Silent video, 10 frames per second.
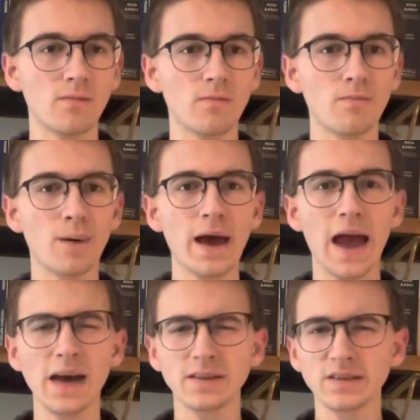But
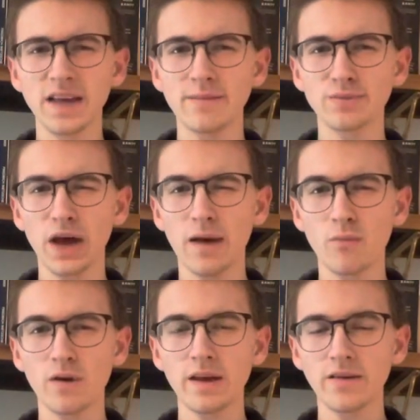at the same time,
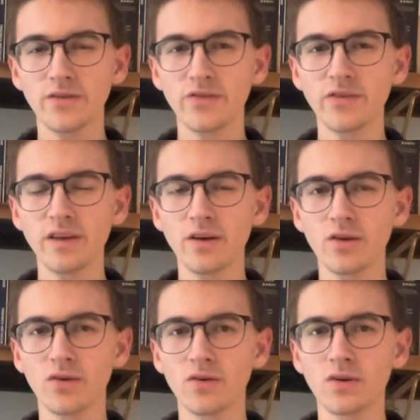we
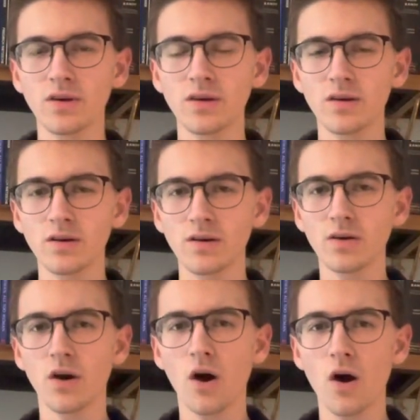still
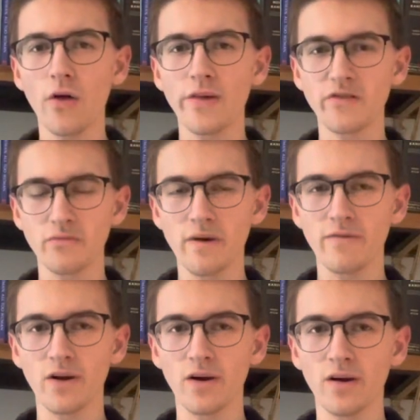call this
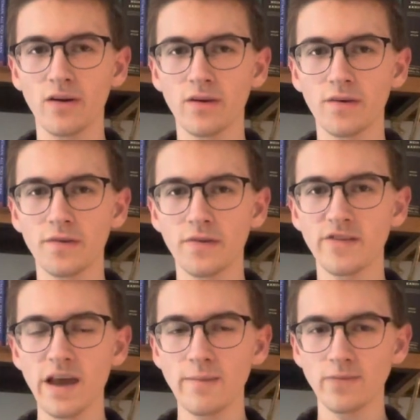river the
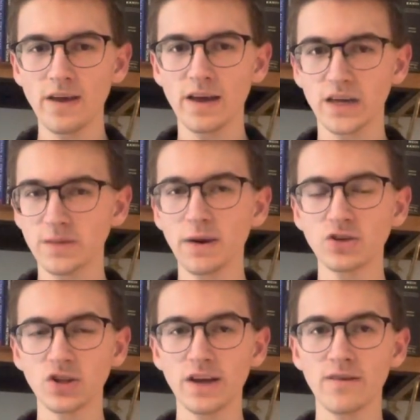same thing,
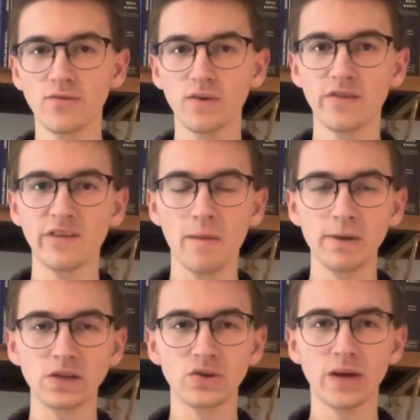especially if we step
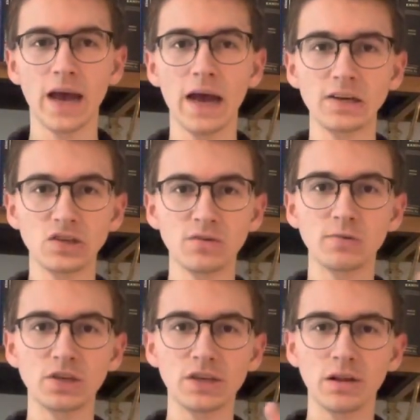into it at two
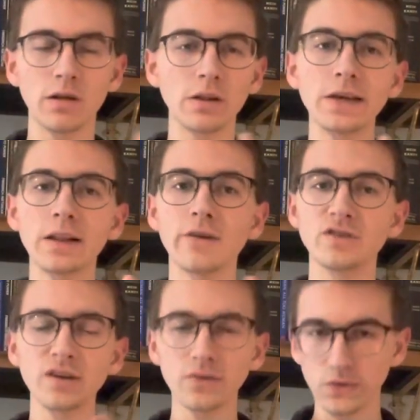particularly close
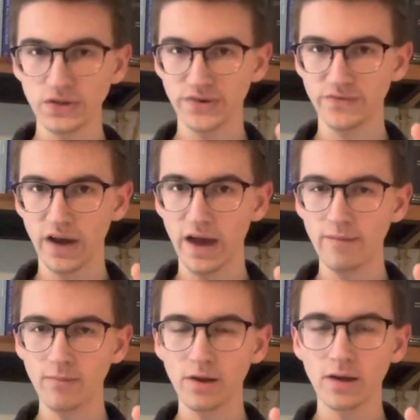intervals of time.
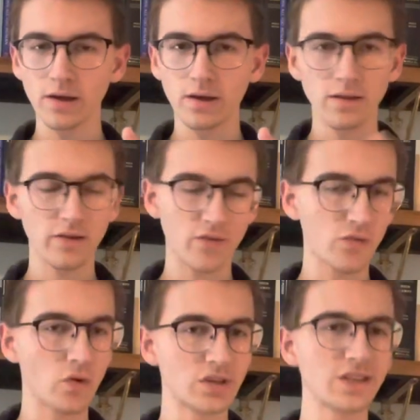This, of
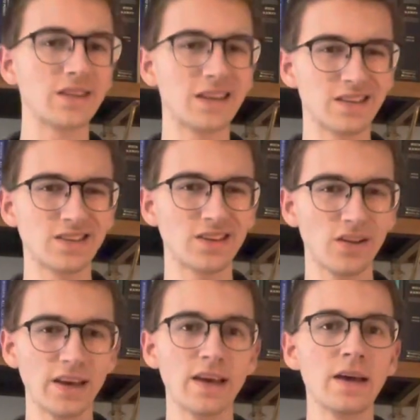course, isn't necessarily